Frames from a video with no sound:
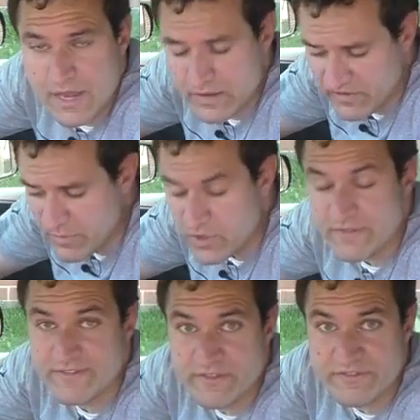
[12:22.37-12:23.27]
Next up, you
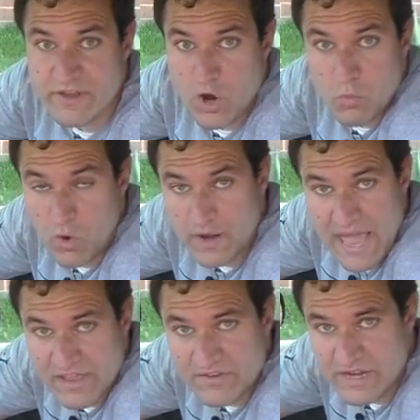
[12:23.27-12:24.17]
can see the
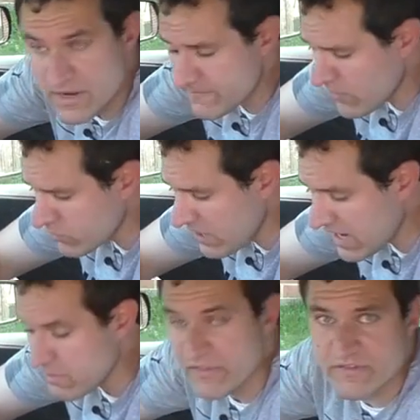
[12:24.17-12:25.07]
ZR1 has an
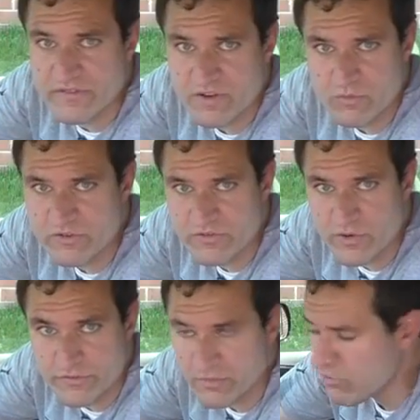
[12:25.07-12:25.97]
infotainment system, which
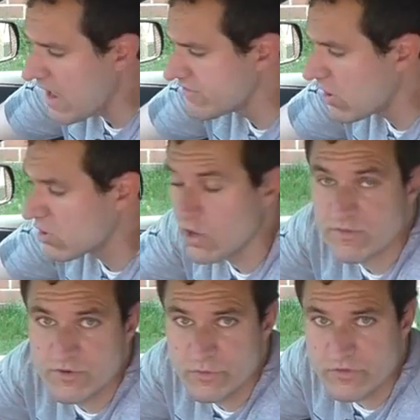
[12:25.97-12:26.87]
is no surprise. All
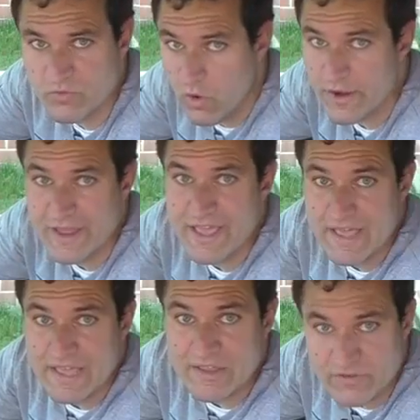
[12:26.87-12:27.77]
cars do. This one
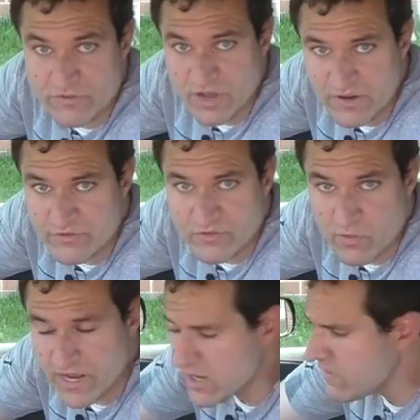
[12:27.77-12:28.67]
is a touch
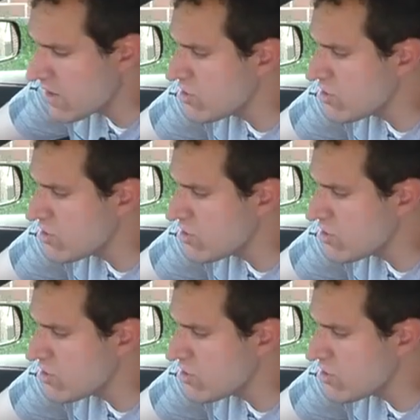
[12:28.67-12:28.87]
screen. The